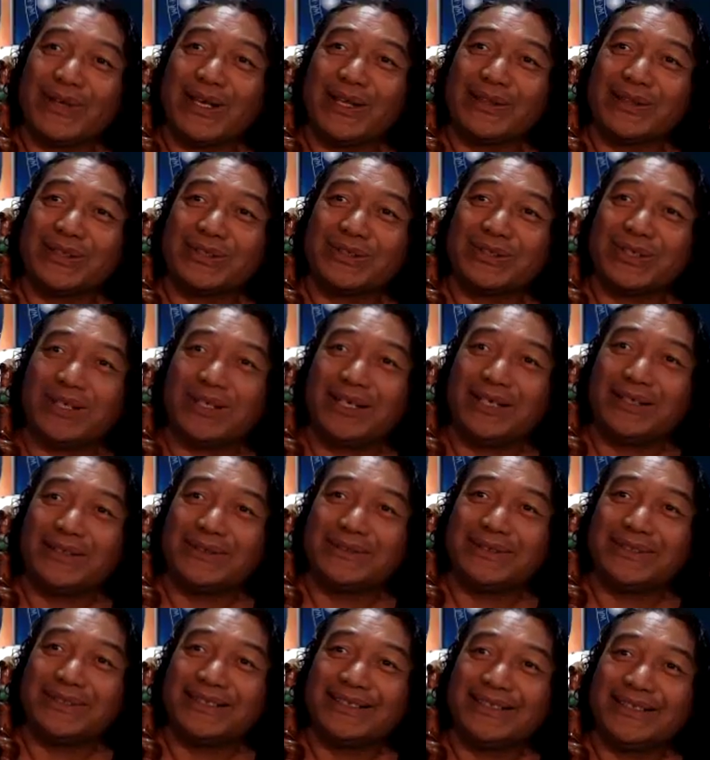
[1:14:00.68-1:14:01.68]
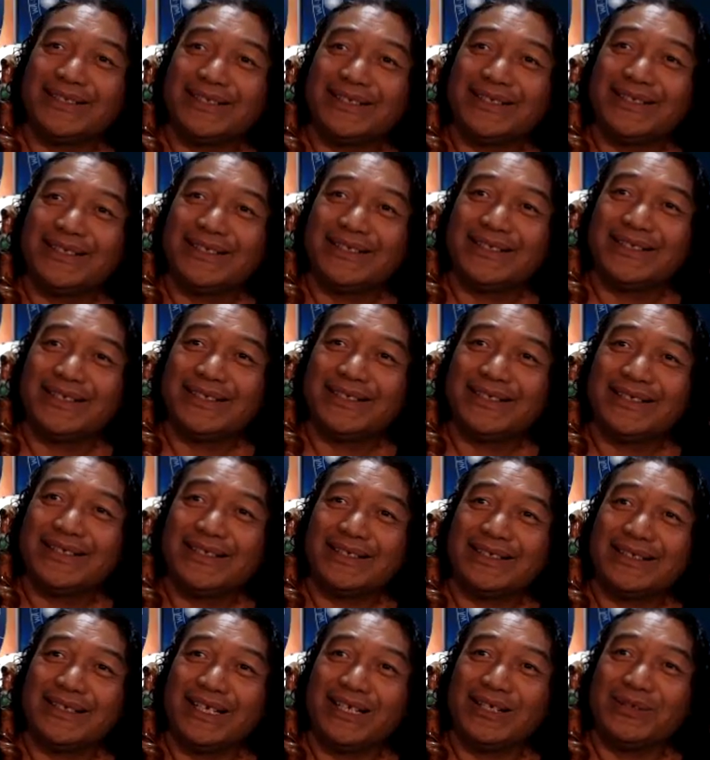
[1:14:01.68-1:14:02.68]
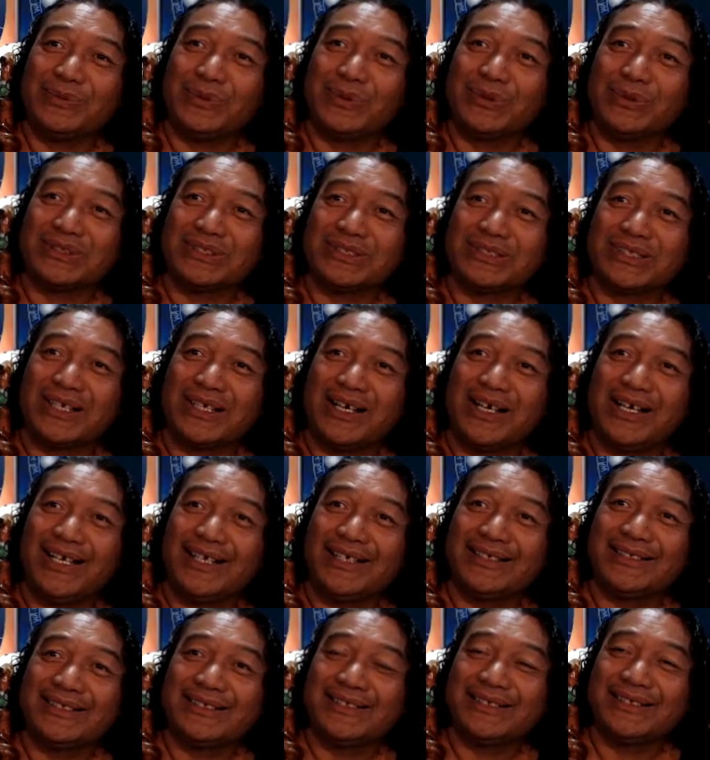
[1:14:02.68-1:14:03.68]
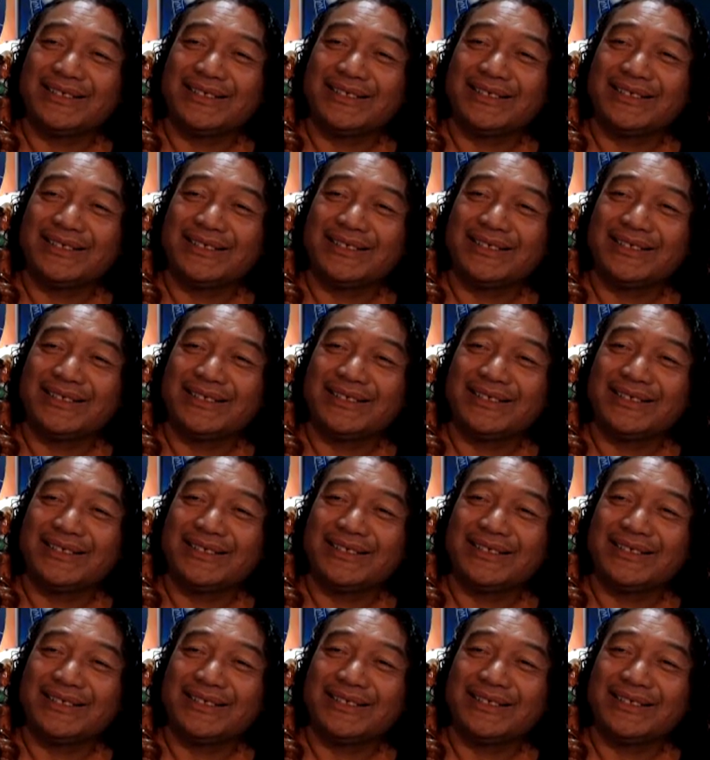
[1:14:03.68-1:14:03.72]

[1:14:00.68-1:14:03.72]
father, child, land, water, sky,